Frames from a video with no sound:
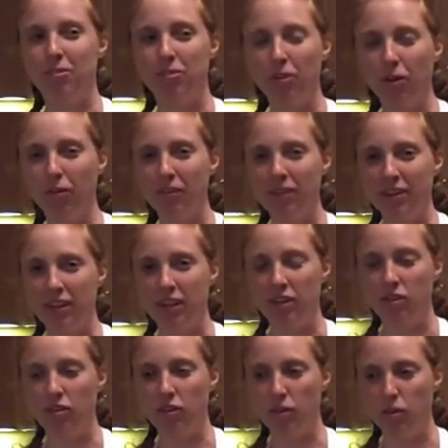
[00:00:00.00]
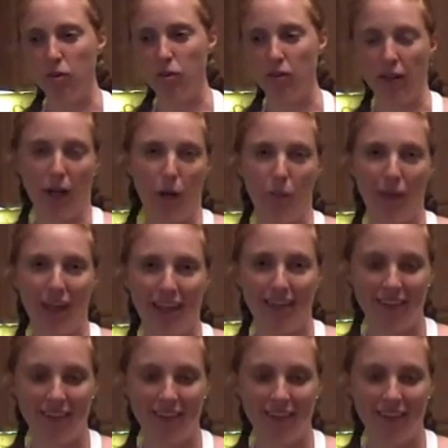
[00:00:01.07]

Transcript: don't need to use a cupcake